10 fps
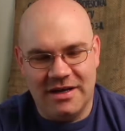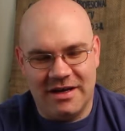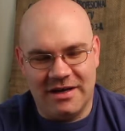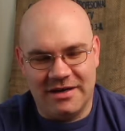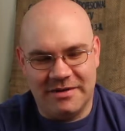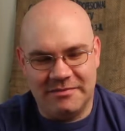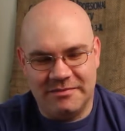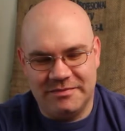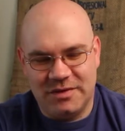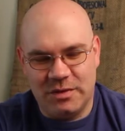
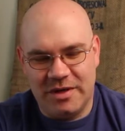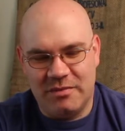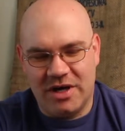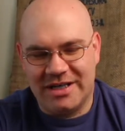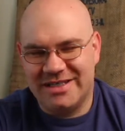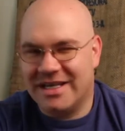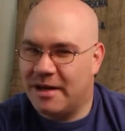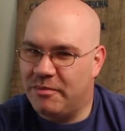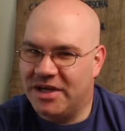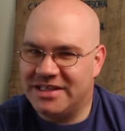Um, 20 bucks. It's
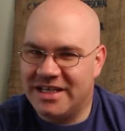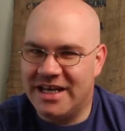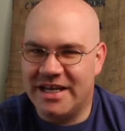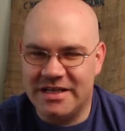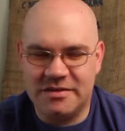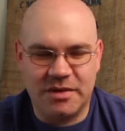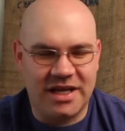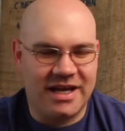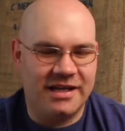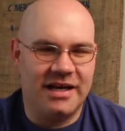got a busted hinge, but
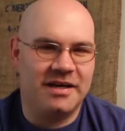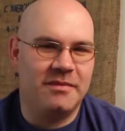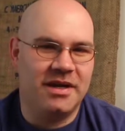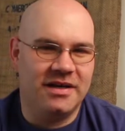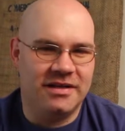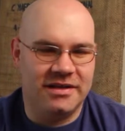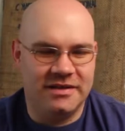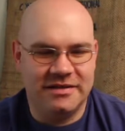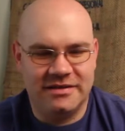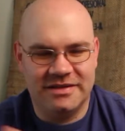like I talked about on
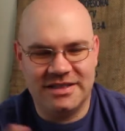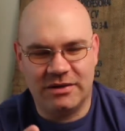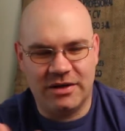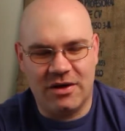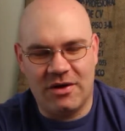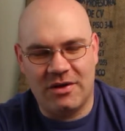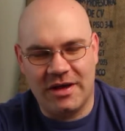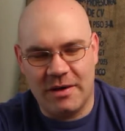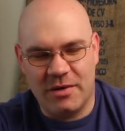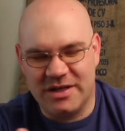the Zelda
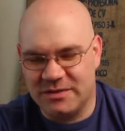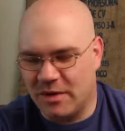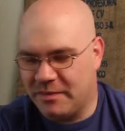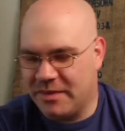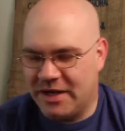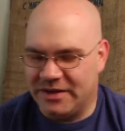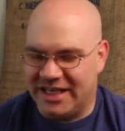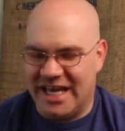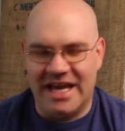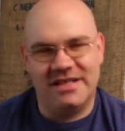haul, I want to swap out the
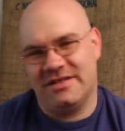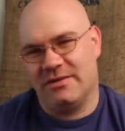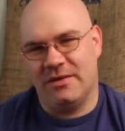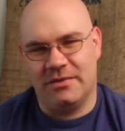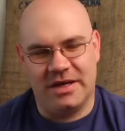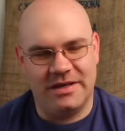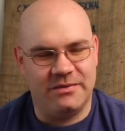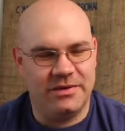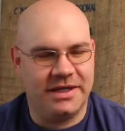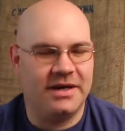case, so I
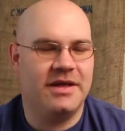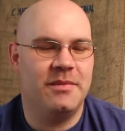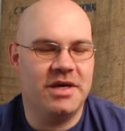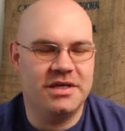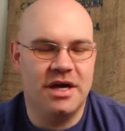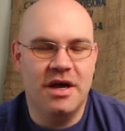didn't really care that much.